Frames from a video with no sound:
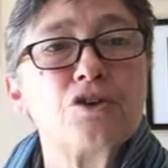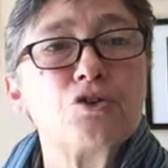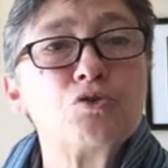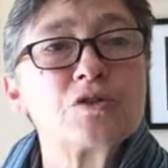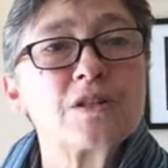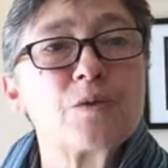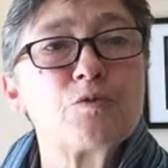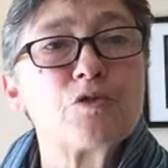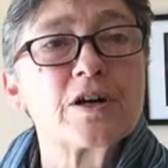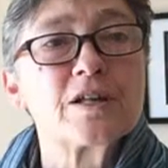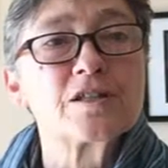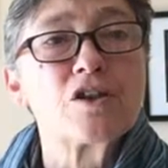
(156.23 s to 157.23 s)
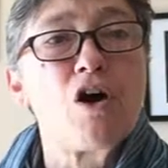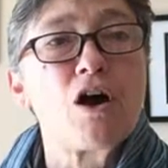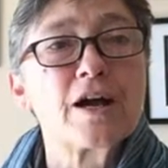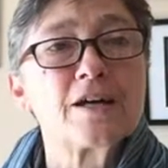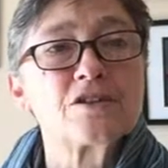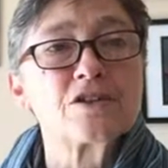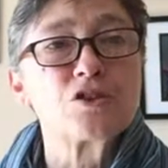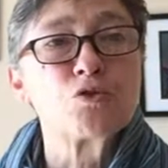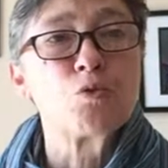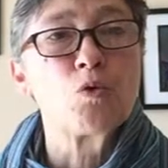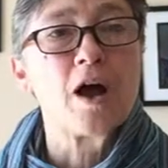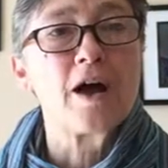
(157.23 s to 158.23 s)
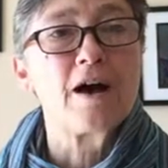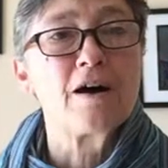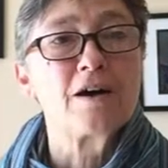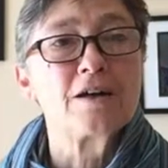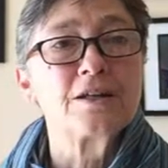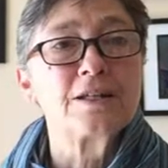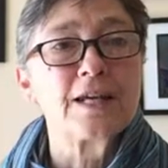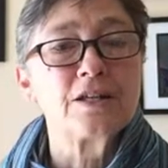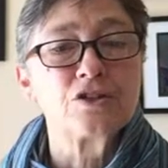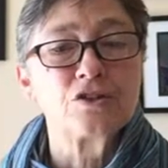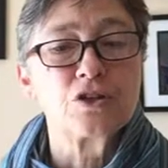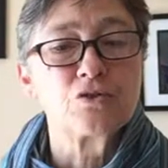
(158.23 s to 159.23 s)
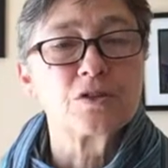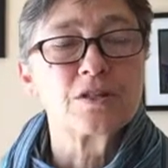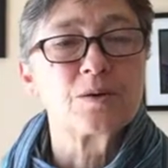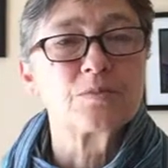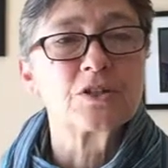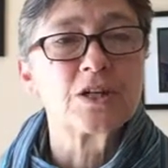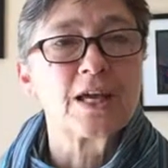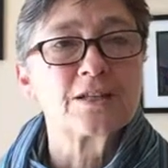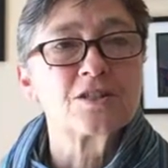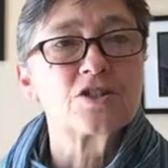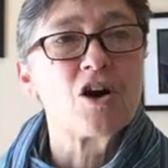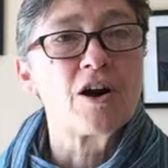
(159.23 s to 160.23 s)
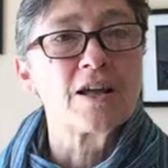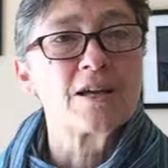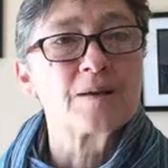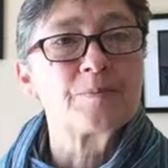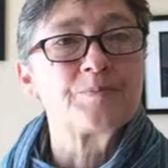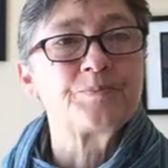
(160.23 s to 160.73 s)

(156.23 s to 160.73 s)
use them for as long as you need to use them to get started.